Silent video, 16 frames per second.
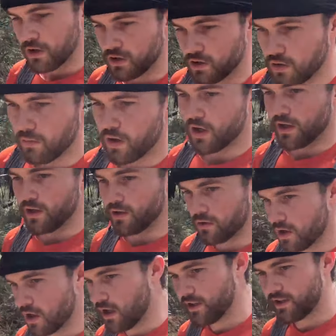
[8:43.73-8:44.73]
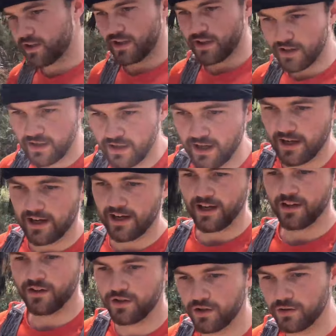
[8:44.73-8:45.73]
to my right
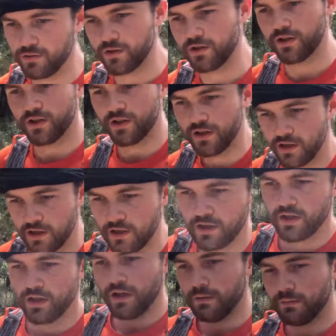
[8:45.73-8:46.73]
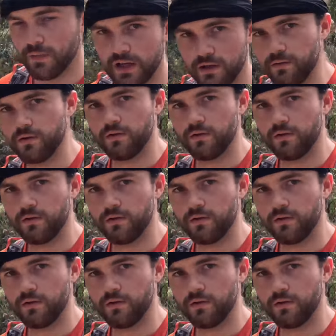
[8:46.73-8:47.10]
and you would meet